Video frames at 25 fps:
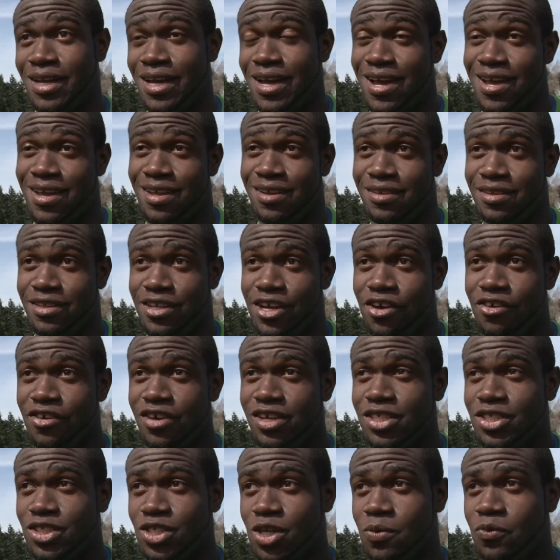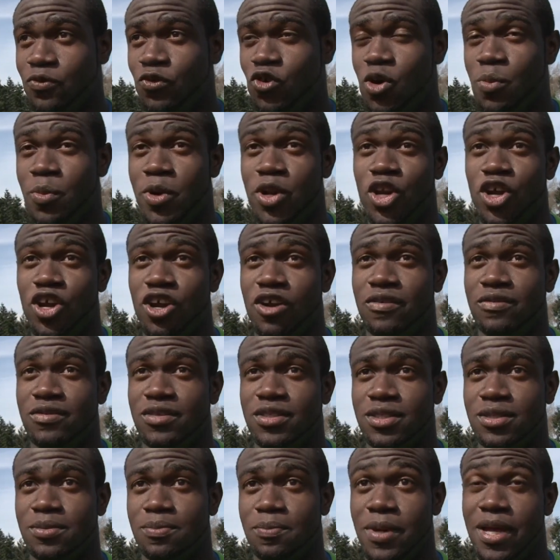and there is some form of
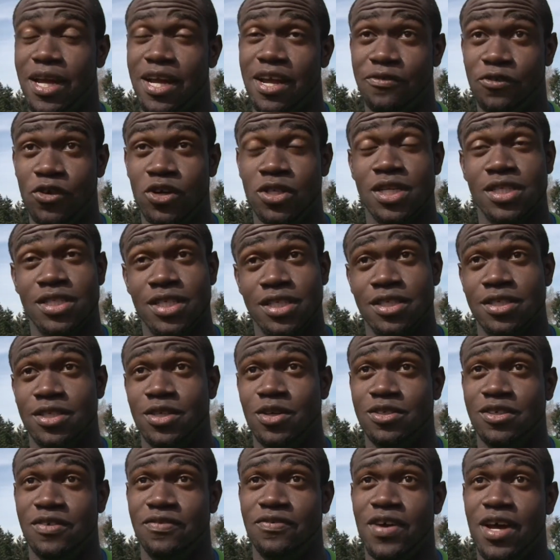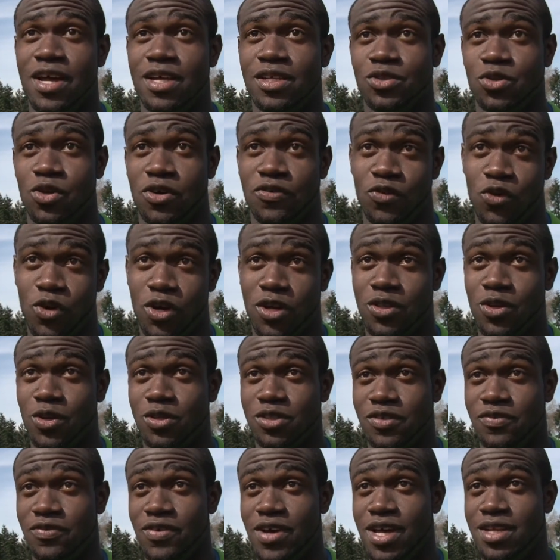nerves playing in front of 60,000 fans or
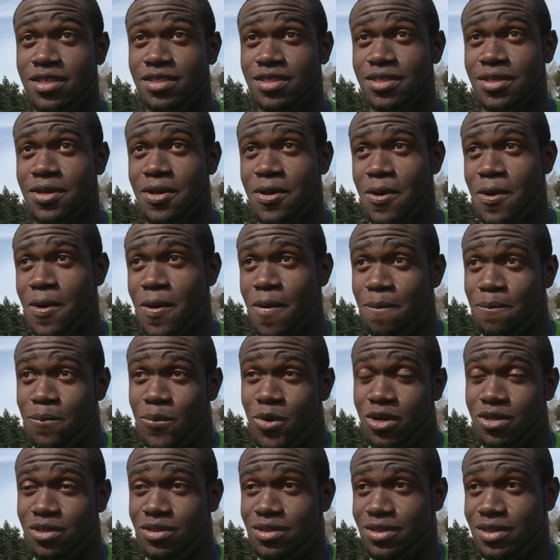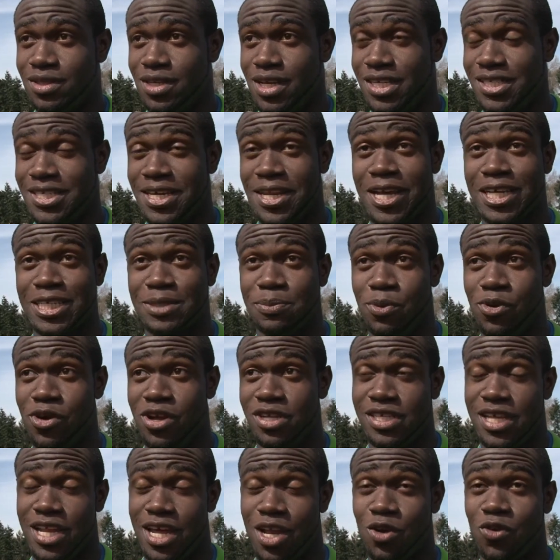40,000 fans, but it's an
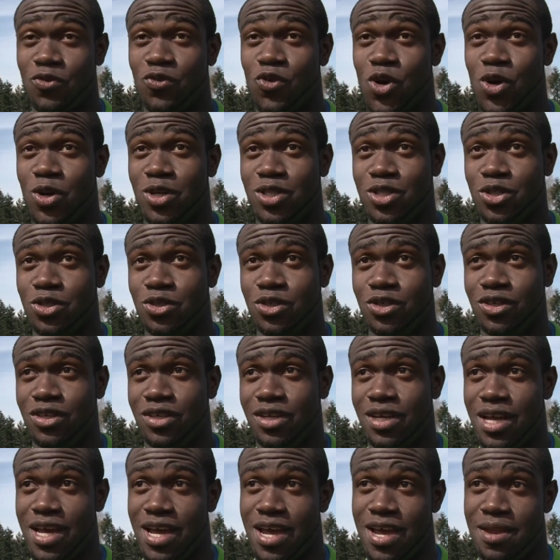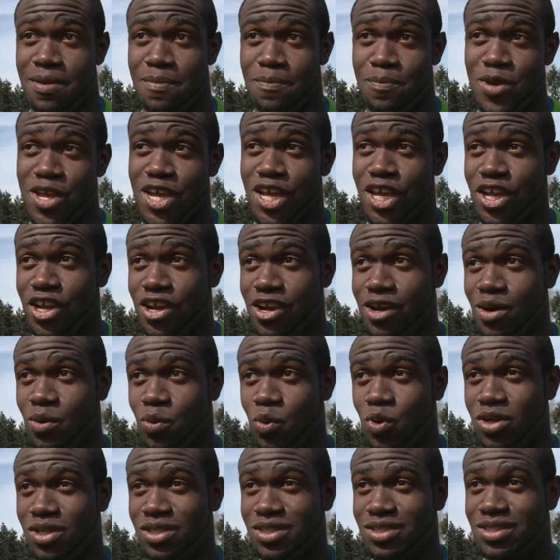experience that I look forward to. And being here, it
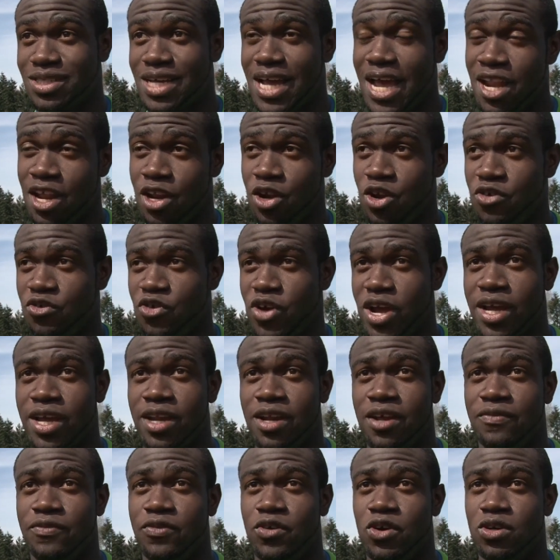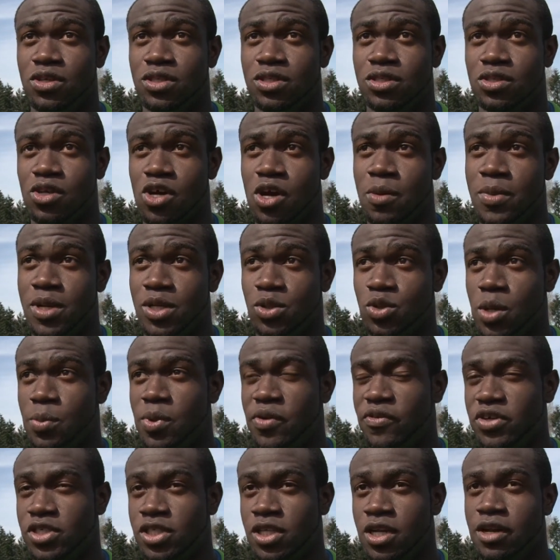was kind of nerve-wracking at first, coming into a
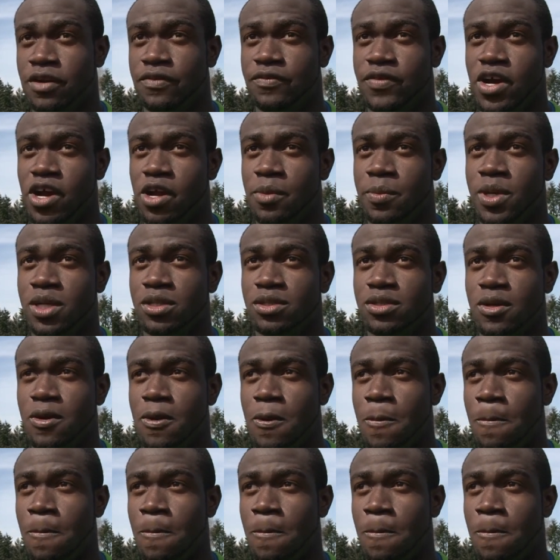professional environment,